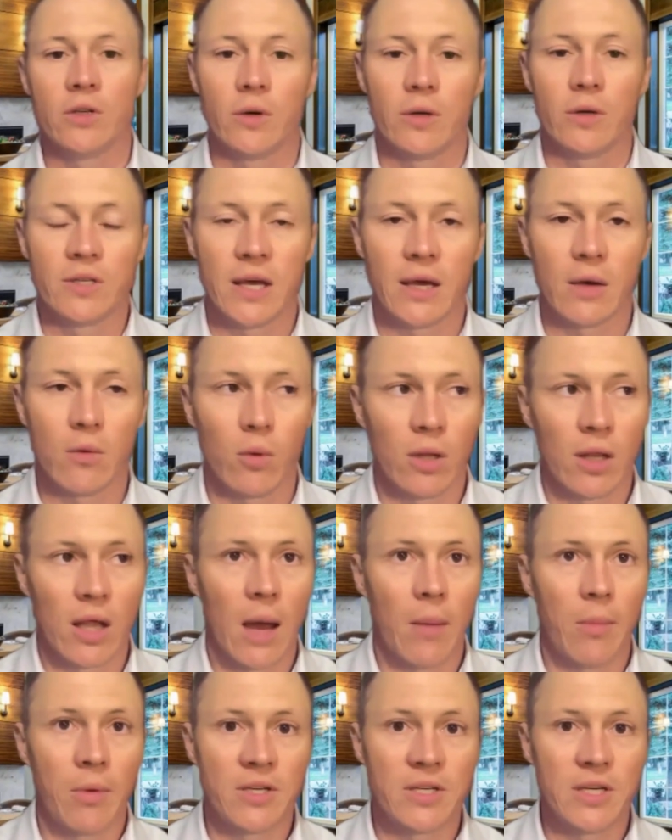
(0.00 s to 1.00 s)
So it's like when
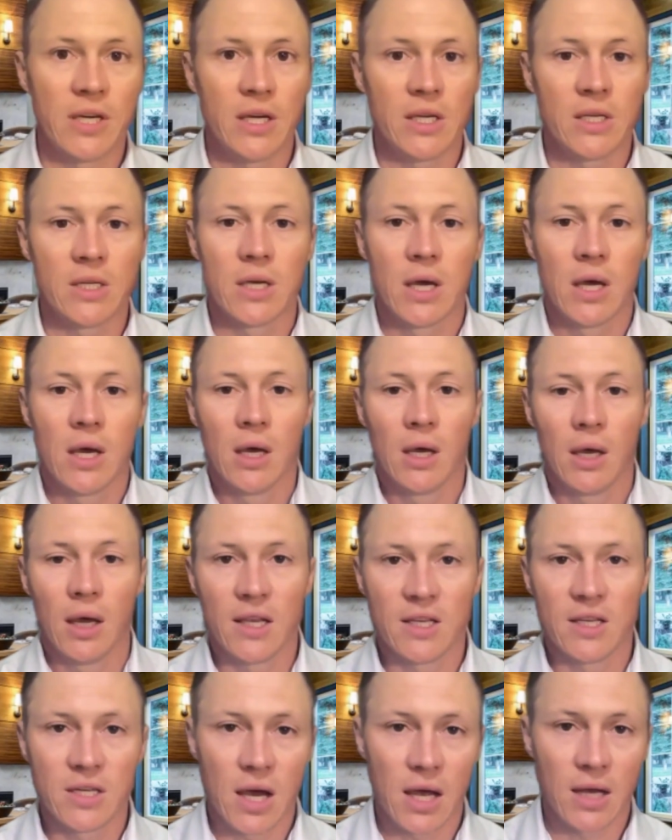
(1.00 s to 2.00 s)
Lyme disease
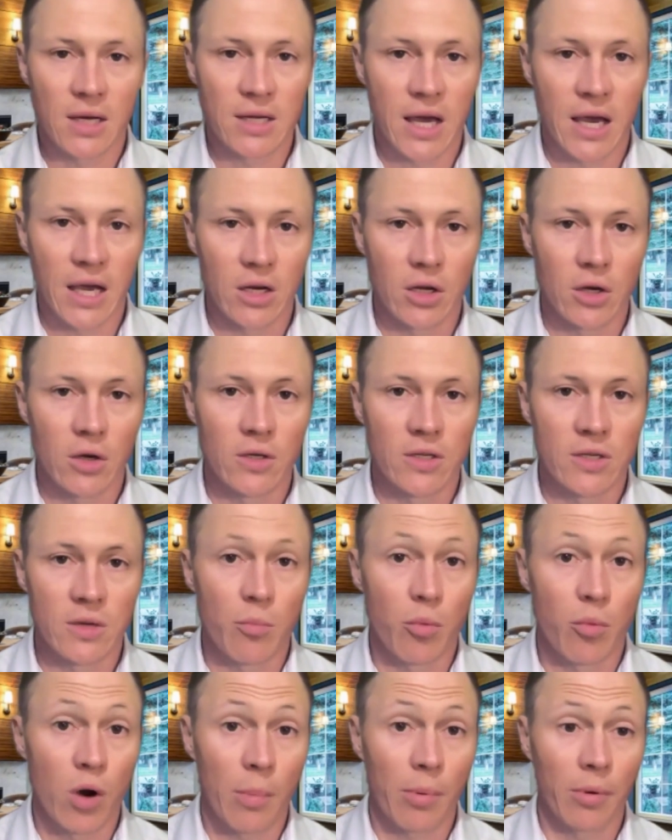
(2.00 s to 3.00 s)
is not diagnosed
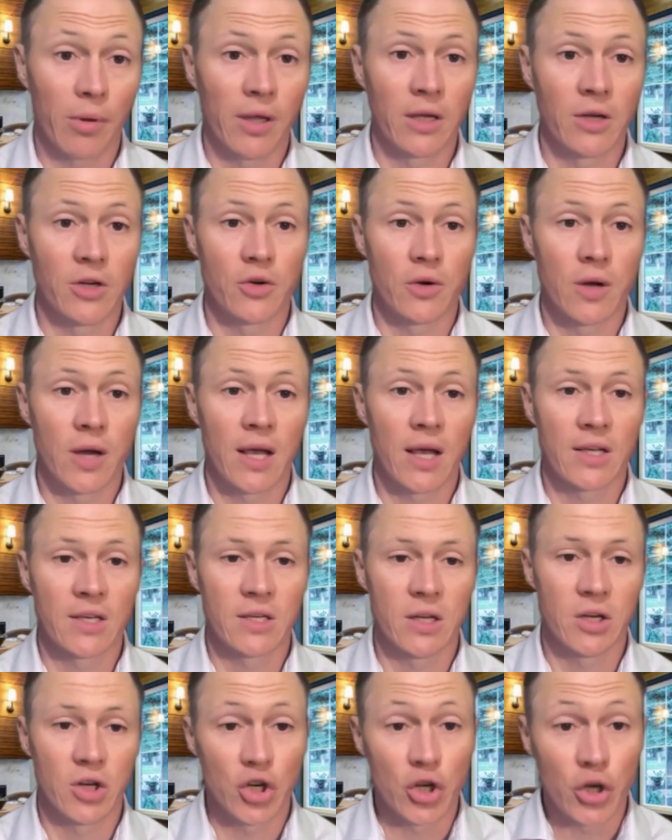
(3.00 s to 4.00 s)
and properly addressed